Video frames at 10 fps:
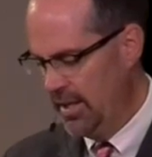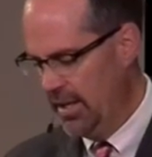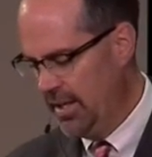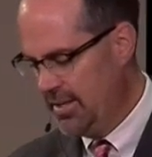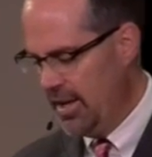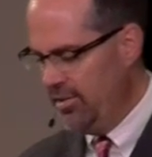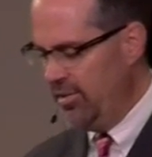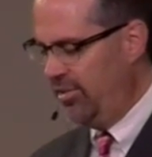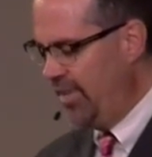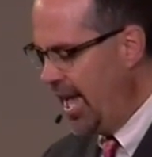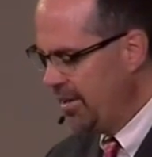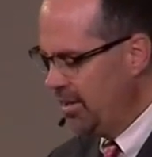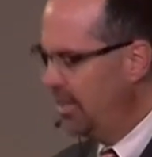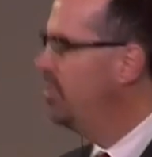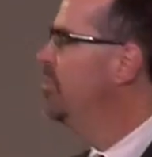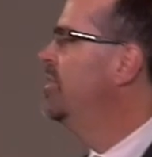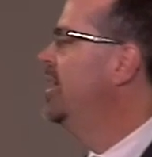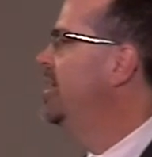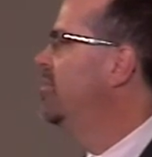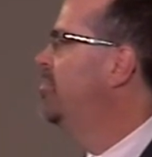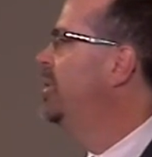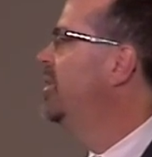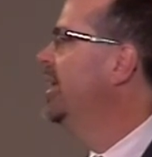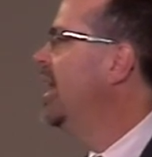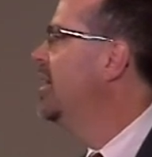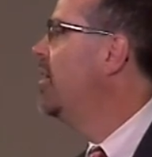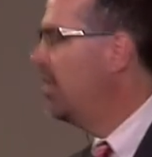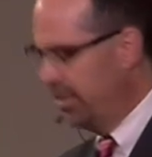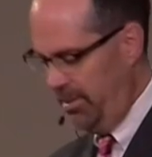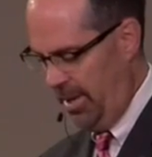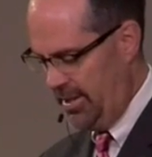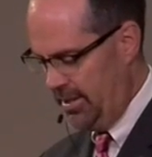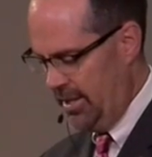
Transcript: It doesn't stand alone, then, it's building on an argument.